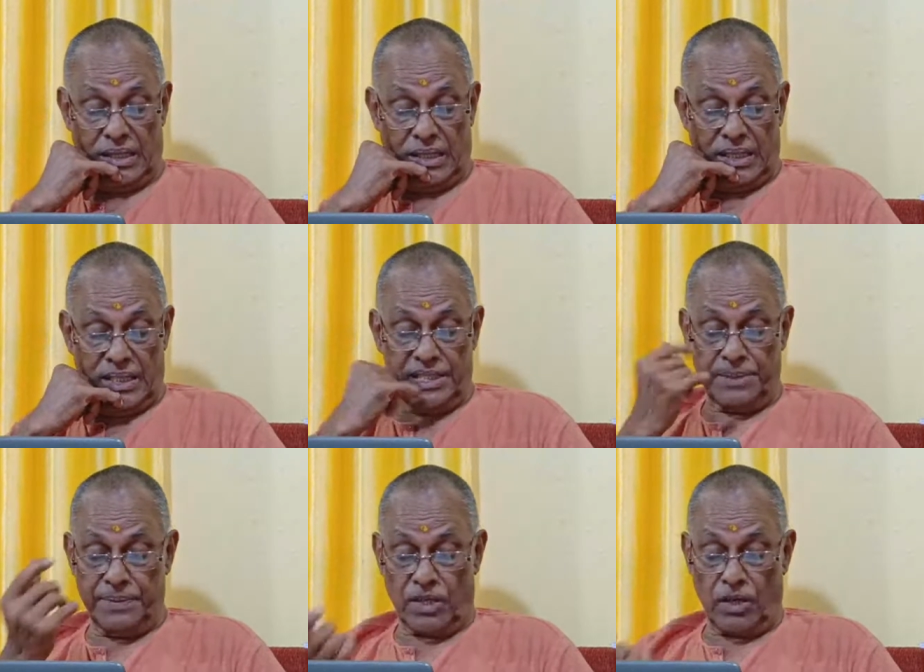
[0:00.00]
It is
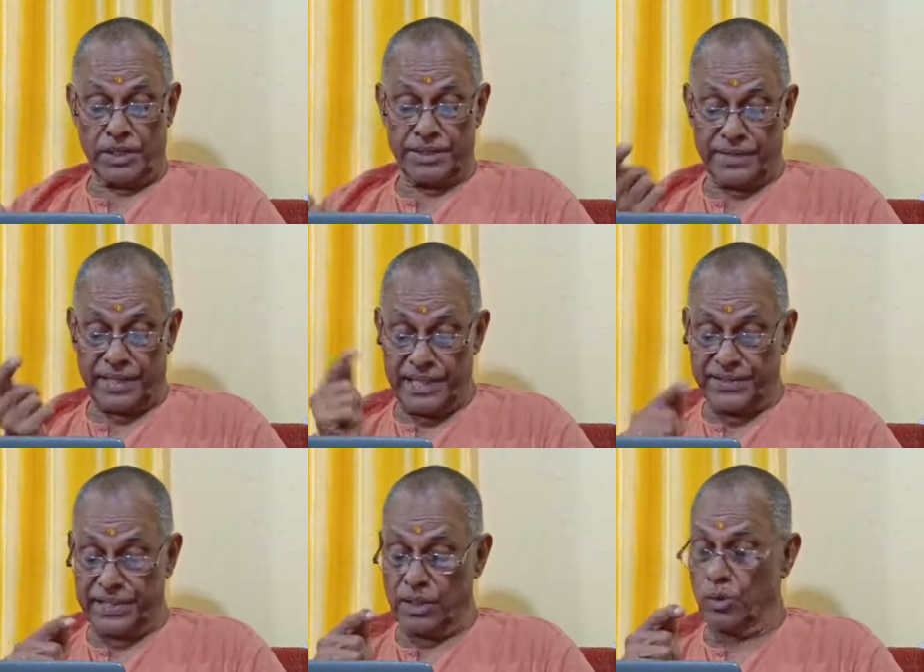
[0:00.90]
because of grace
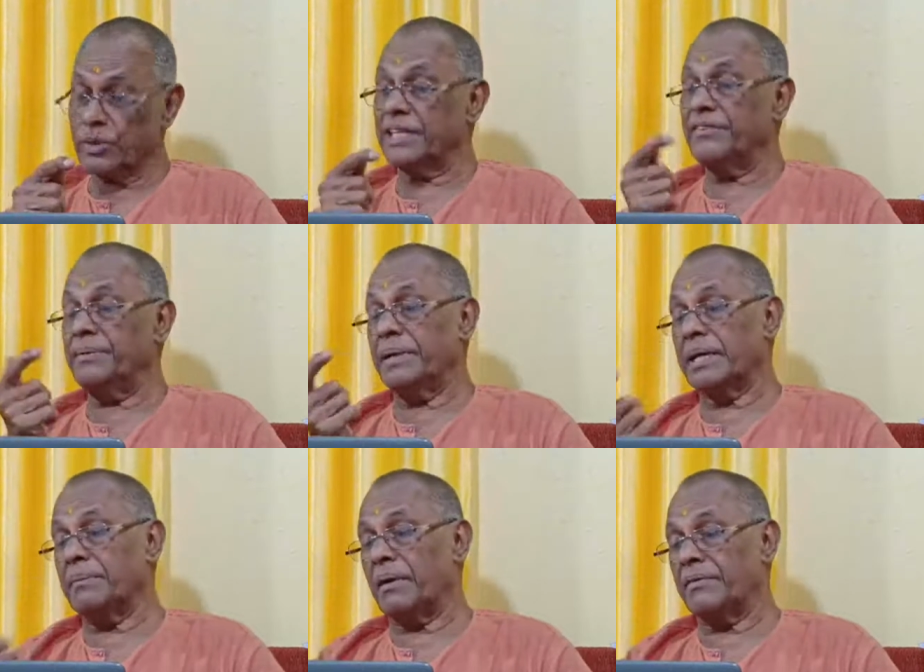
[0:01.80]
alone that we
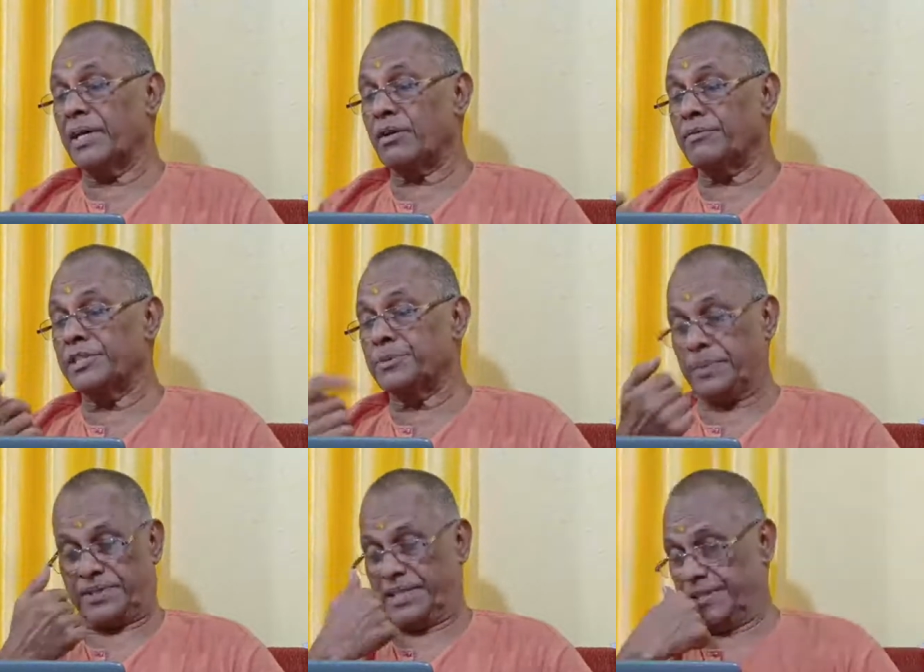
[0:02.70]
become aware of His
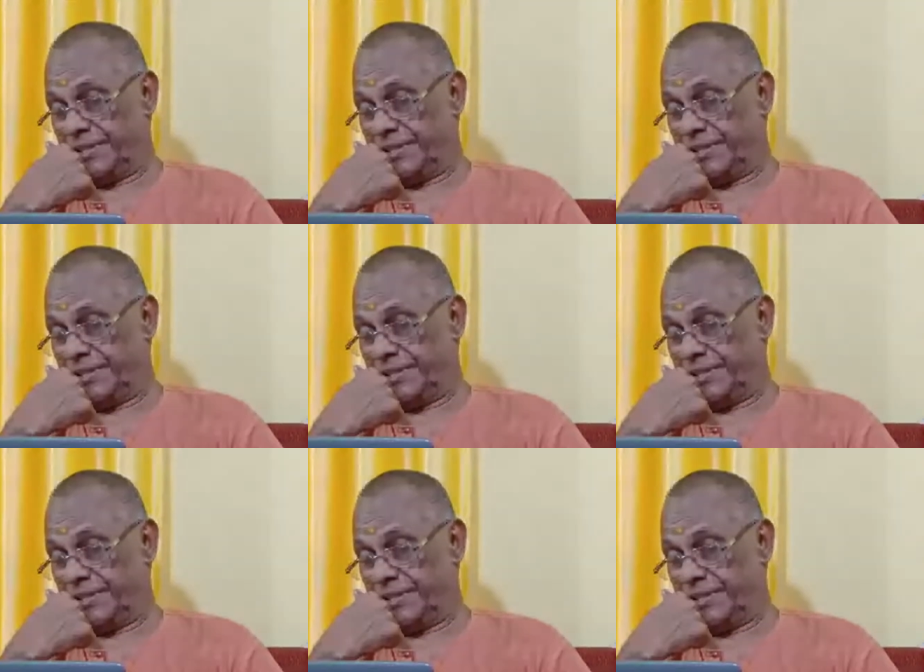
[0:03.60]
presence.